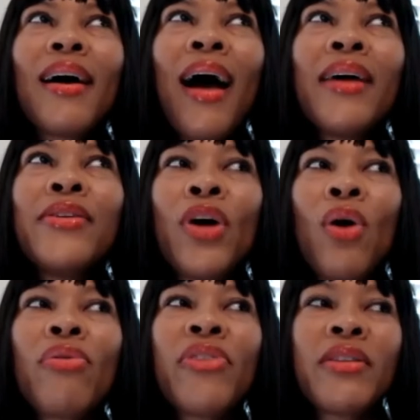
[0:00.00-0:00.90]
I
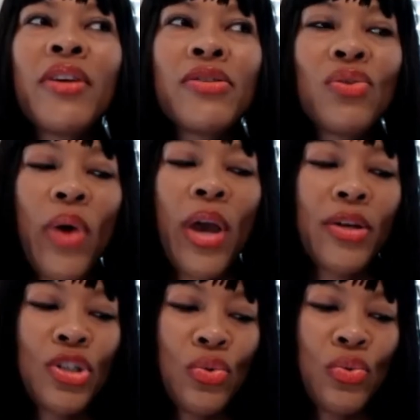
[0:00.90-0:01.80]
don't think there's a way
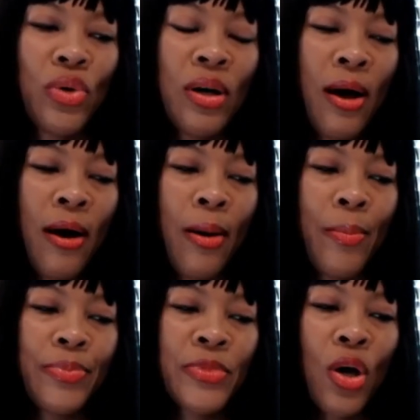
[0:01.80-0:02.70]
to
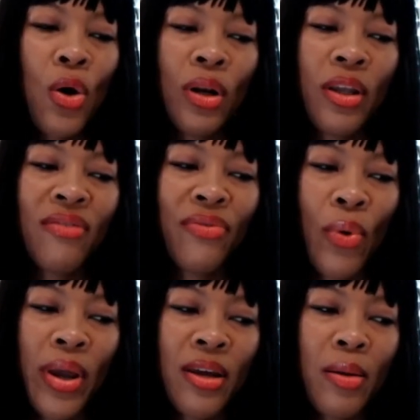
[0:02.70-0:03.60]
um, totally
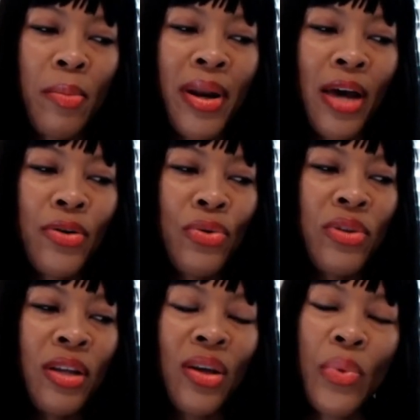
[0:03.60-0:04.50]
avoid it, but I do yeah.
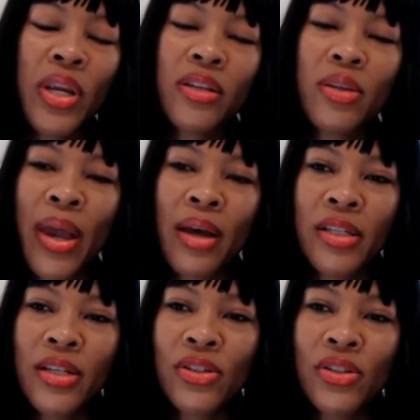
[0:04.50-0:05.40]
think that we need to pay
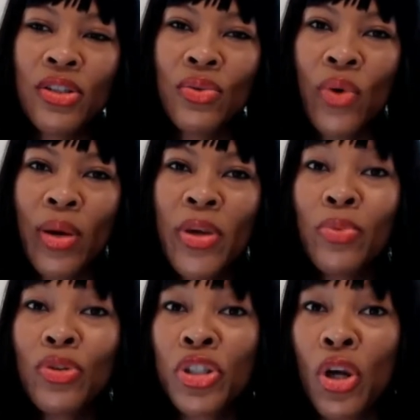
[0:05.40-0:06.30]
attention to what
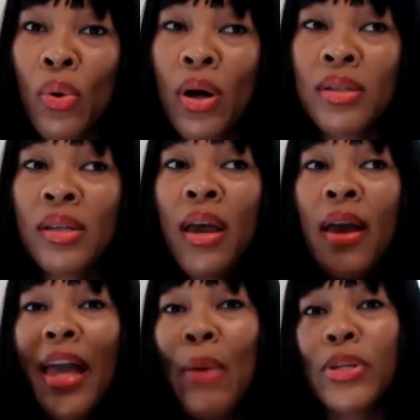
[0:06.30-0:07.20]
people show us,
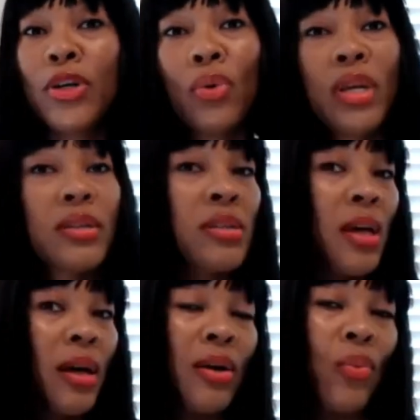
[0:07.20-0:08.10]
and we don't need to
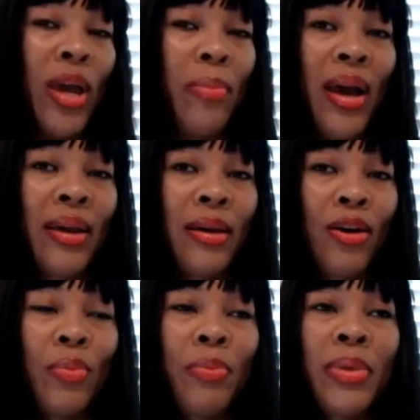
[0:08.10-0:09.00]
tuck it away back
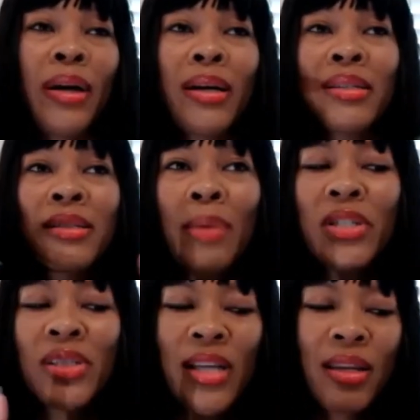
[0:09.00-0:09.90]
here. Because mm-hmm. let me
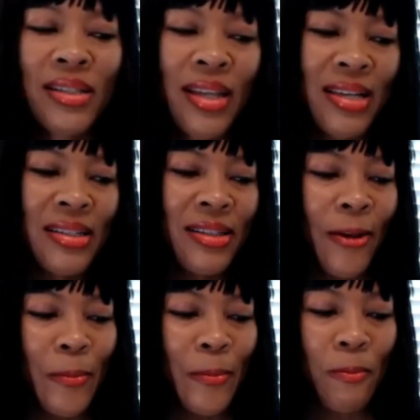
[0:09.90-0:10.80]
mm. just say this last
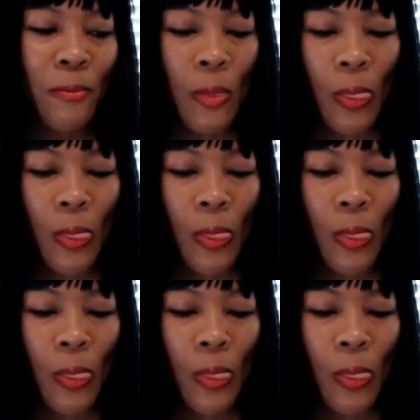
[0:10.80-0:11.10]
thing: mm.